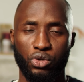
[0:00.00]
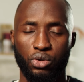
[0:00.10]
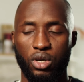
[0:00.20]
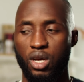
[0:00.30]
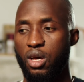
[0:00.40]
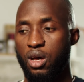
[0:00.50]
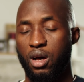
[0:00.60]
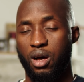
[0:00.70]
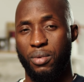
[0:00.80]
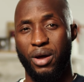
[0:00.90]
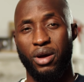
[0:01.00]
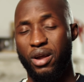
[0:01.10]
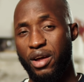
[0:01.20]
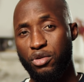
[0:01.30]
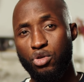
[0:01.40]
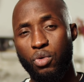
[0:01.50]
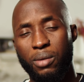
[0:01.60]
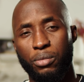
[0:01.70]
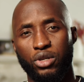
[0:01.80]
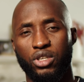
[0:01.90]
So I don't know
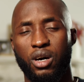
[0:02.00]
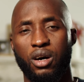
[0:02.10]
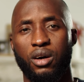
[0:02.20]
why, but